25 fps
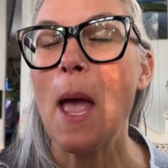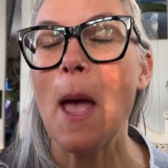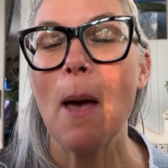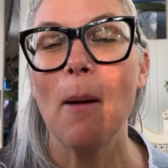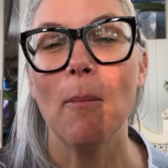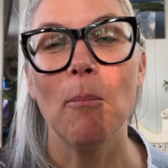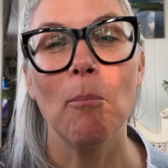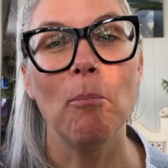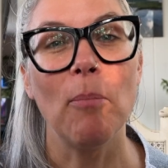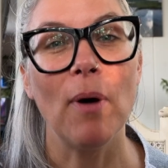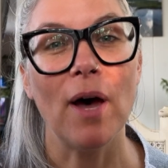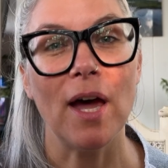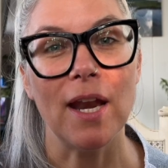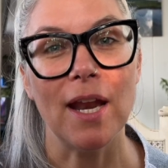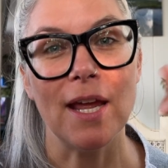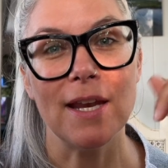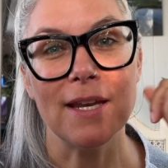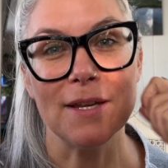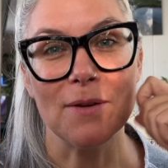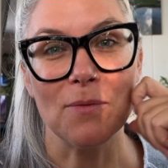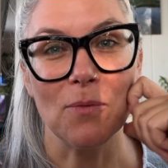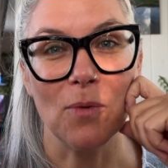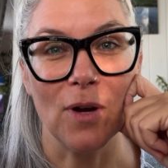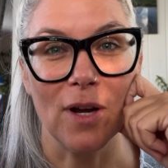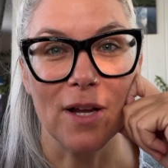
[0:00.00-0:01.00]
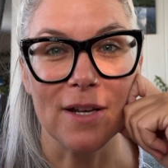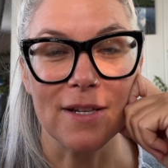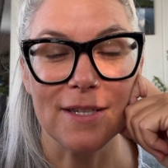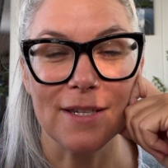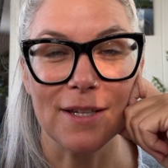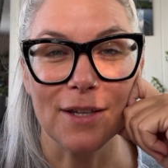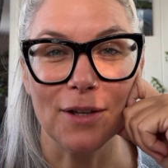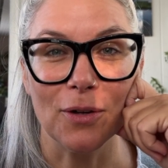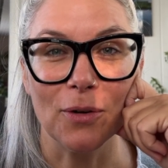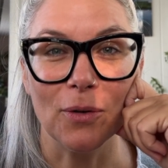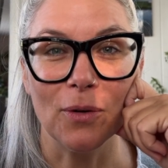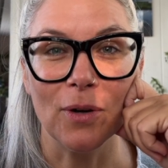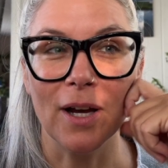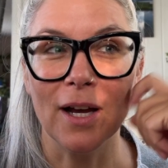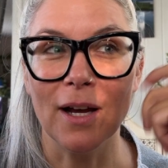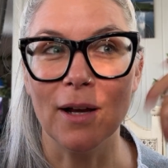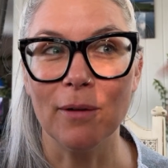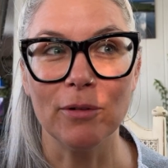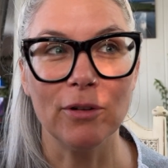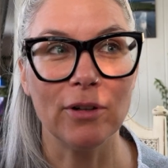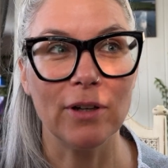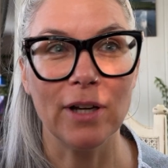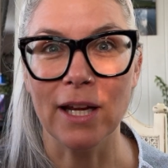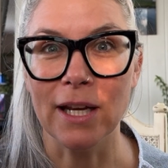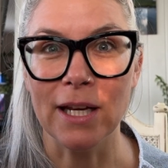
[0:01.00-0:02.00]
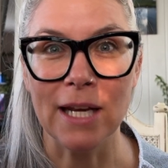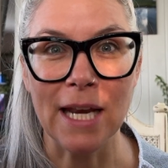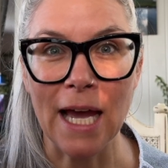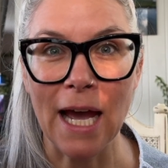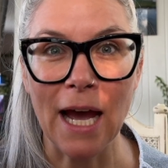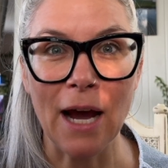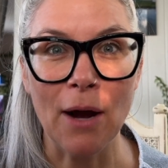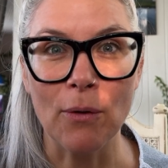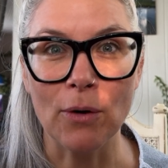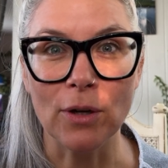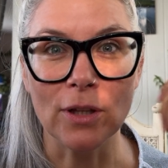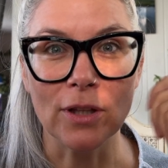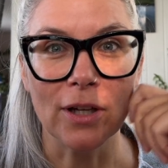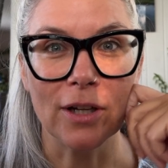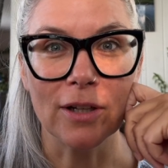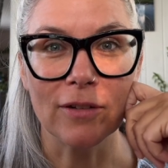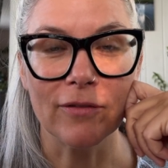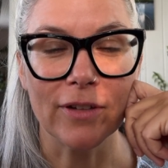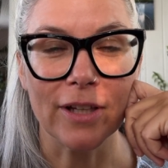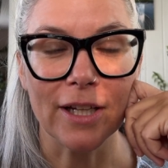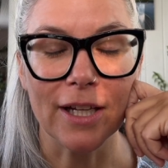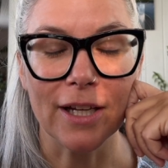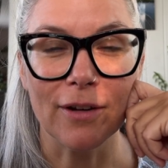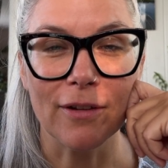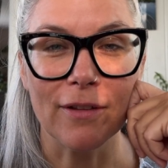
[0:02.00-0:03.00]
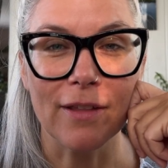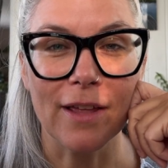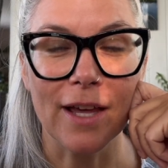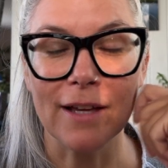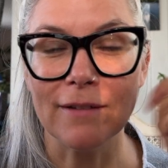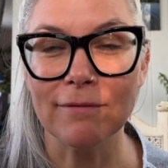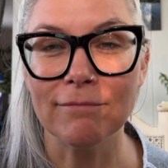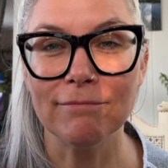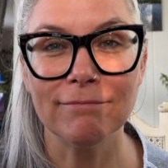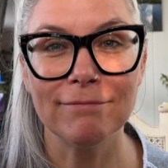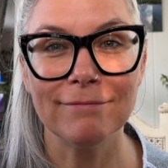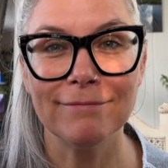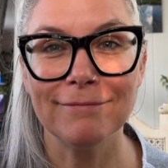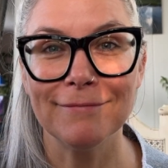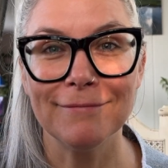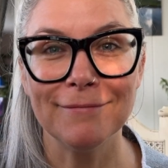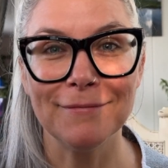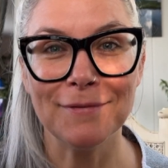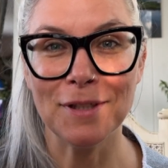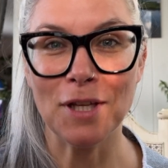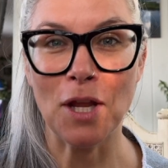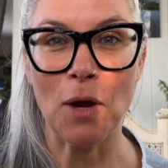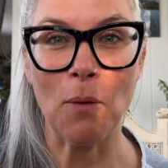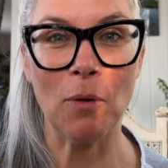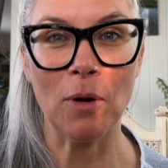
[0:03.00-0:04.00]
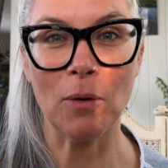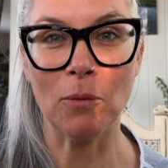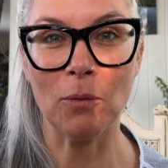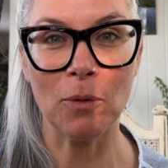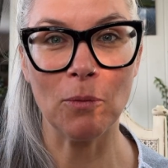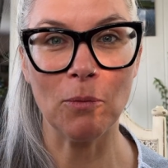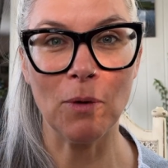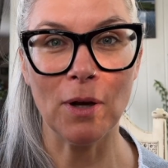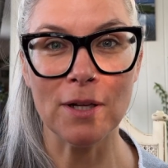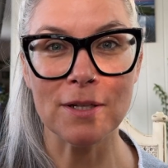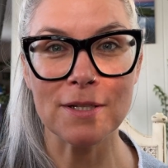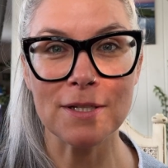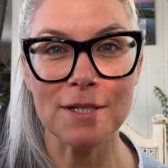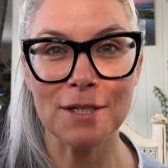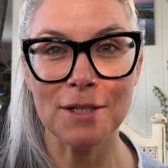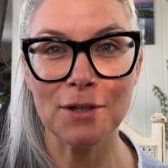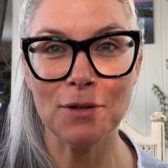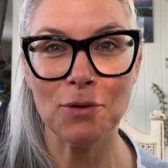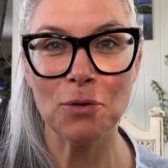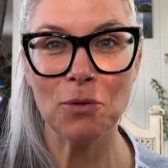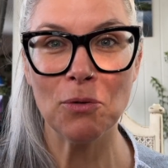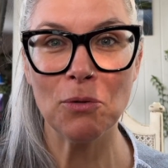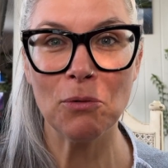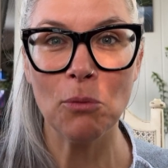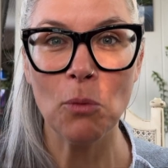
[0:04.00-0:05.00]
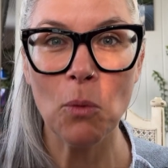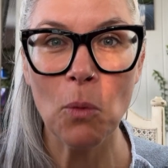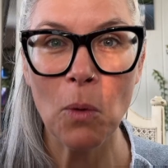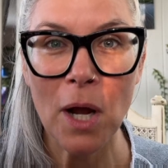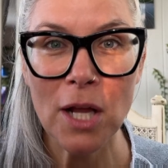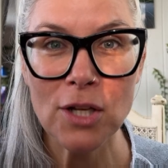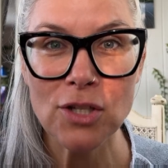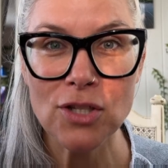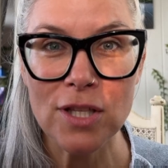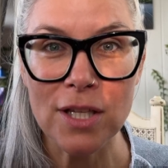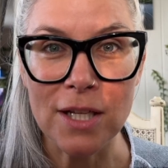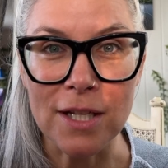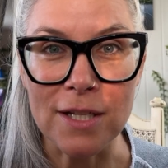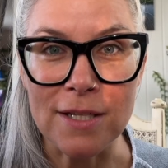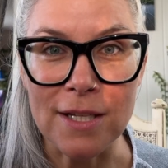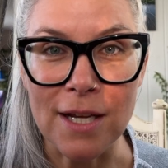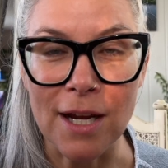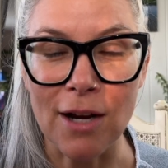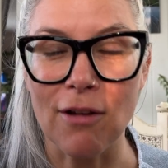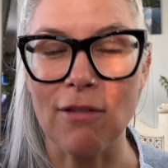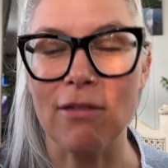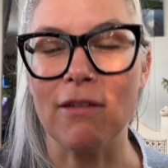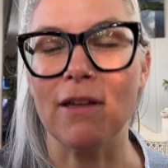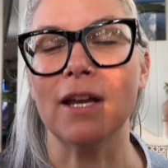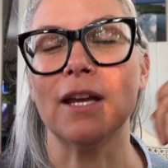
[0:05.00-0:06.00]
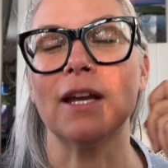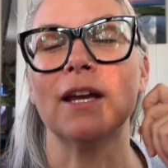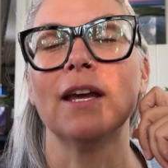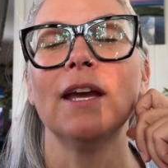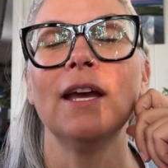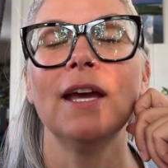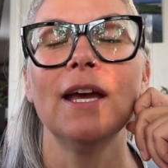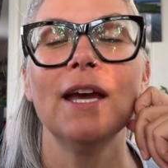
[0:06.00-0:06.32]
but I didn't want to create an hour-long video that no one would want to watch the entire thing.